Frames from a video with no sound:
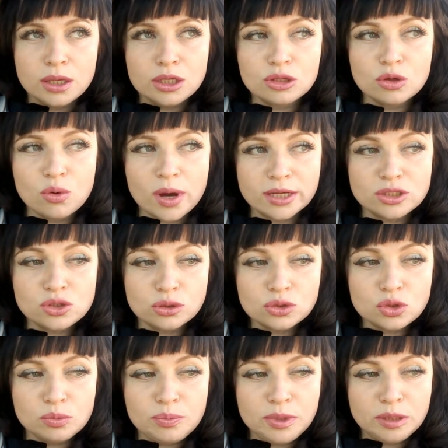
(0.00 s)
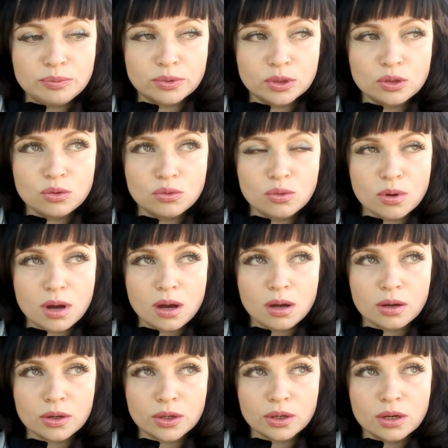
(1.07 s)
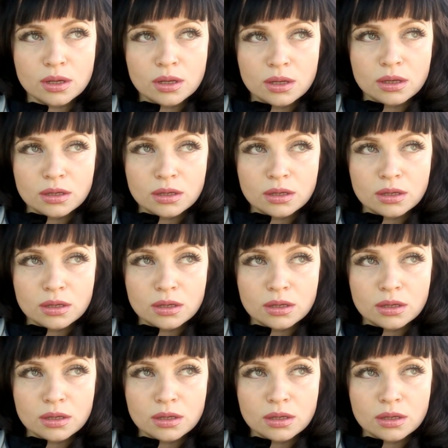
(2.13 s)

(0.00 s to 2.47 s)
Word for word: you know i talk to people who are